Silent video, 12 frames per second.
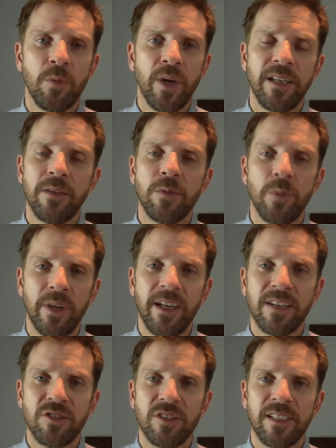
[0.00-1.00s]
when when
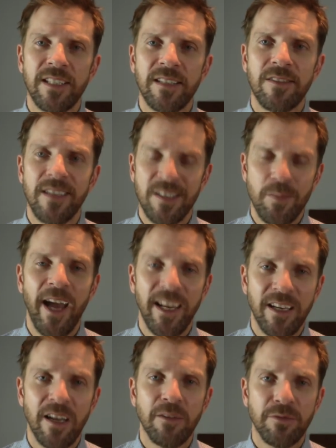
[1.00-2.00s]
actually it's it's bad
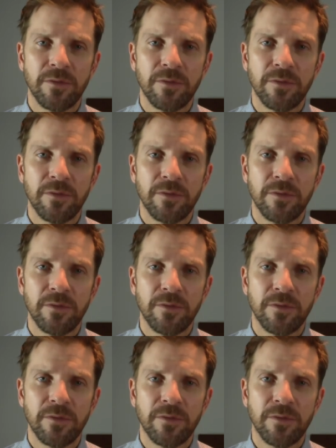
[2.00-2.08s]
enough.